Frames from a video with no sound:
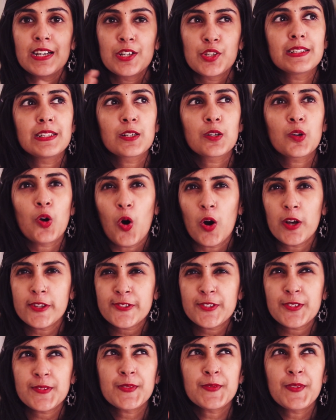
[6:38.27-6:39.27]
The
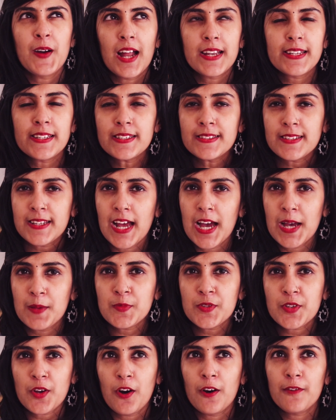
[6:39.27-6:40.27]
cost of 100
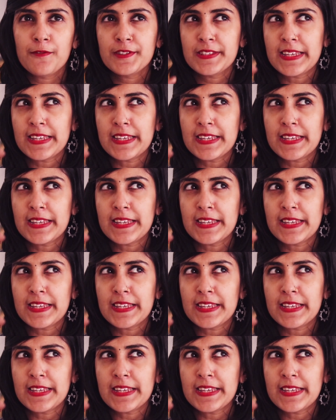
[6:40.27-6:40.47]
grams of